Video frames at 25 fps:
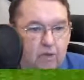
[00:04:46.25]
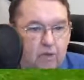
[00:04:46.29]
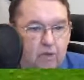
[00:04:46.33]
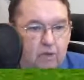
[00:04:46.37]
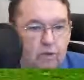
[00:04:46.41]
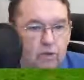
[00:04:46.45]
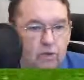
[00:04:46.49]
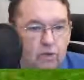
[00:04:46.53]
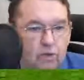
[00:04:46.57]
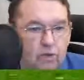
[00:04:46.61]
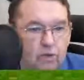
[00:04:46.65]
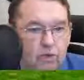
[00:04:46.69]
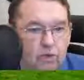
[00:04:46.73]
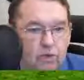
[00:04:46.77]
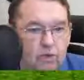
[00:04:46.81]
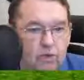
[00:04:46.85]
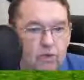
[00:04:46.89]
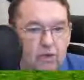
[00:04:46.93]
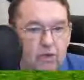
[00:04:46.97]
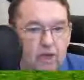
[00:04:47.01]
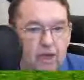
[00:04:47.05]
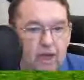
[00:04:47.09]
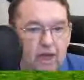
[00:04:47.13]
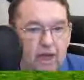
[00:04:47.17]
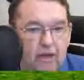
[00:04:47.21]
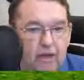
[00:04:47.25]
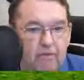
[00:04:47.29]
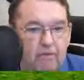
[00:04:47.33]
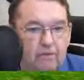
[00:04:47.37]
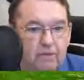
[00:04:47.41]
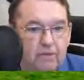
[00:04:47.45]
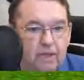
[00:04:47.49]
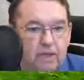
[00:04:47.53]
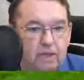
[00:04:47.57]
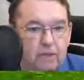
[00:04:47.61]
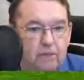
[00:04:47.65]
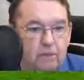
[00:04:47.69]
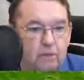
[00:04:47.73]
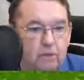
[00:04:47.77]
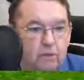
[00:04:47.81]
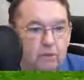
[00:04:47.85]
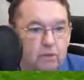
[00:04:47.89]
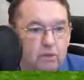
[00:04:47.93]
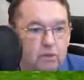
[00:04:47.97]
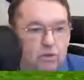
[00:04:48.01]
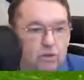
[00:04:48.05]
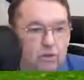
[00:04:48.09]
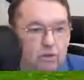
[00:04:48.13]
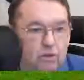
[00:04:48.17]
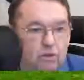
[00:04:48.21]
You should have some
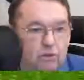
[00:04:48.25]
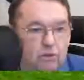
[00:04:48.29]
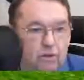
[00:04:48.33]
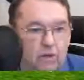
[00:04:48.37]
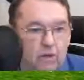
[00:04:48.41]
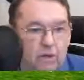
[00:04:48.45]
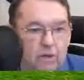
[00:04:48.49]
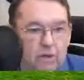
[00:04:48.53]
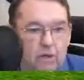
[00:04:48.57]
sort of